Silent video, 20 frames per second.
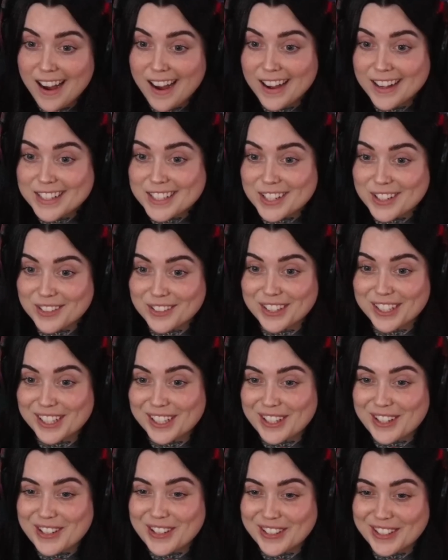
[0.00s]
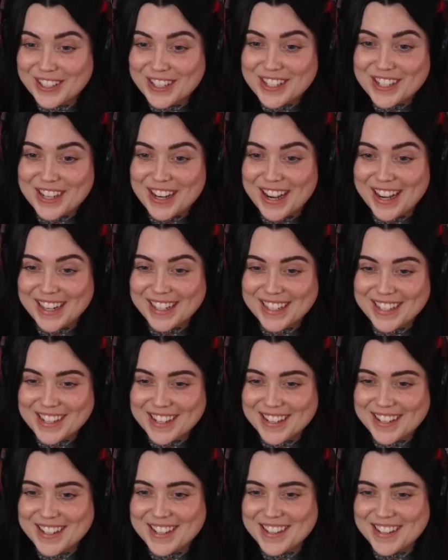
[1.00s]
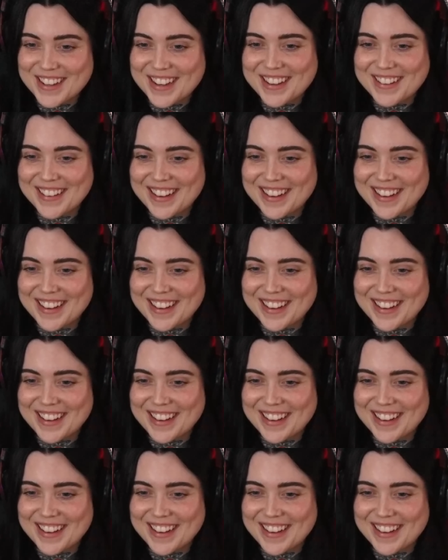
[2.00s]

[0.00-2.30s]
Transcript: A really cool shot of Judge Dredd right